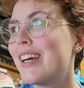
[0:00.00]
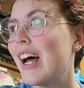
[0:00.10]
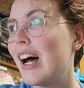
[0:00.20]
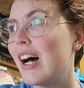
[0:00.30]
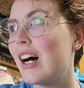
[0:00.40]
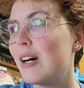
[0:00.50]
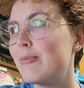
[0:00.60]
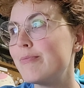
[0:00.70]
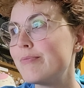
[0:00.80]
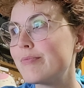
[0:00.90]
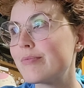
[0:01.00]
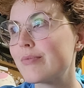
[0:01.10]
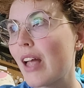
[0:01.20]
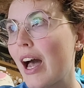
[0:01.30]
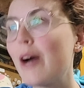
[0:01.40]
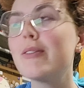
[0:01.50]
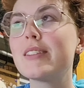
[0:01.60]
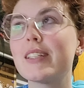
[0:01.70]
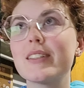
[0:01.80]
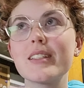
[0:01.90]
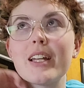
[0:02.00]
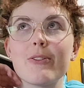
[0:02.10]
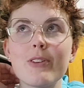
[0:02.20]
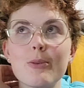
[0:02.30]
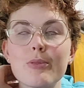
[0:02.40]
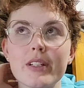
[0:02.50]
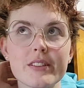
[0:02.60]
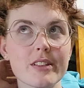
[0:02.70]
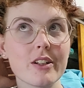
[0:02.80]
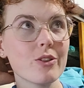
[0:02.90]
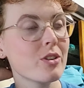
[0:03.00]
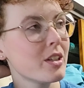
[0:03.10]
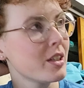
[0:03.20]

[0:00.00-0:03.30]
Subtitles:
I would say today felt pretty slow.